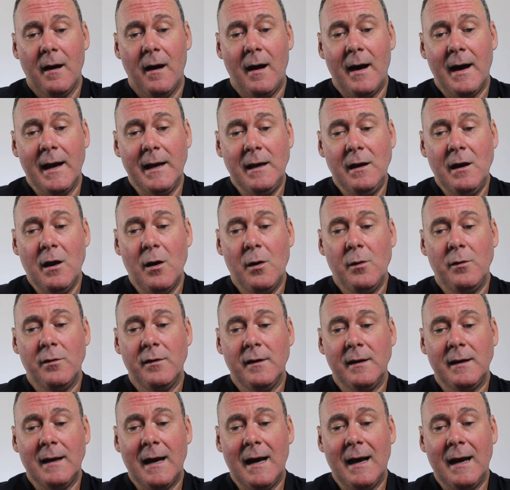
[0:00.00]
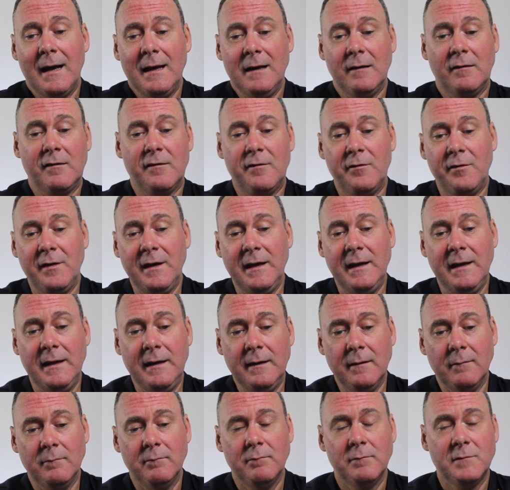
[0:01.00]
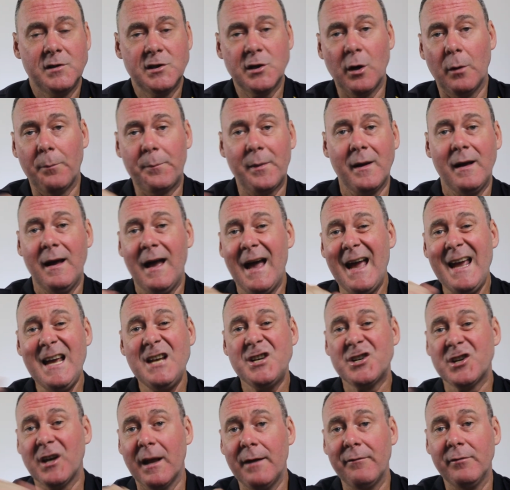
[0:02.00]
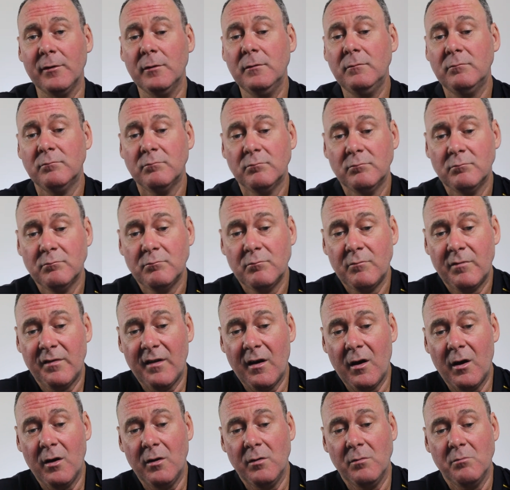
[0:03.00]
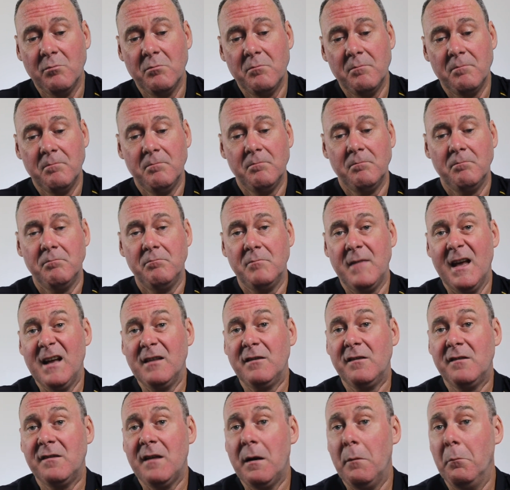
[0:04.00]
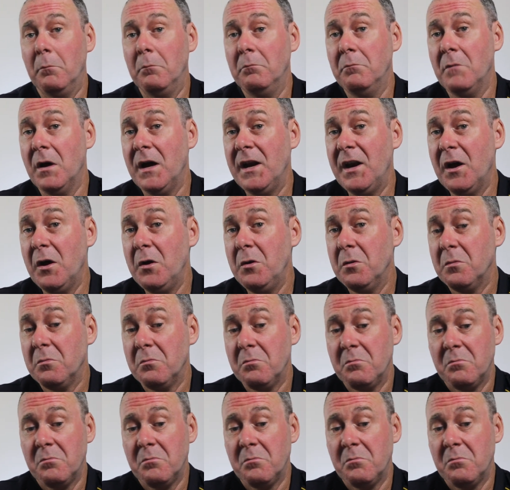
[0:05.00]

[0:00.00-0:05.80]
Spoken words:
I know that it's the top age level, so that's something I know.